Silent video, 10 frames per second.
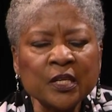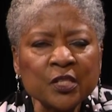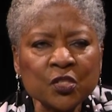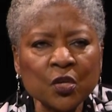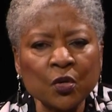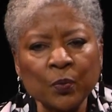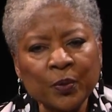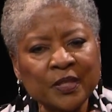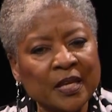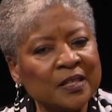So you
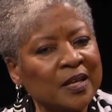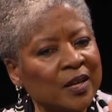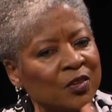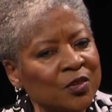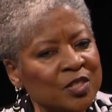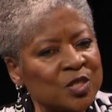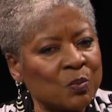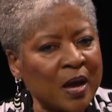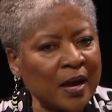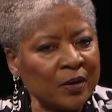put that together and a
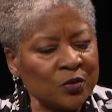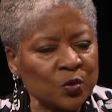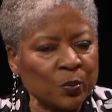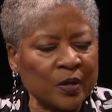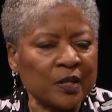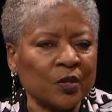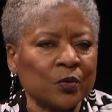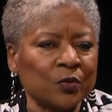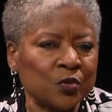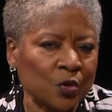smile, spread a
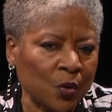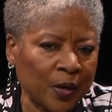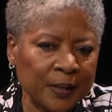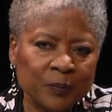little joy,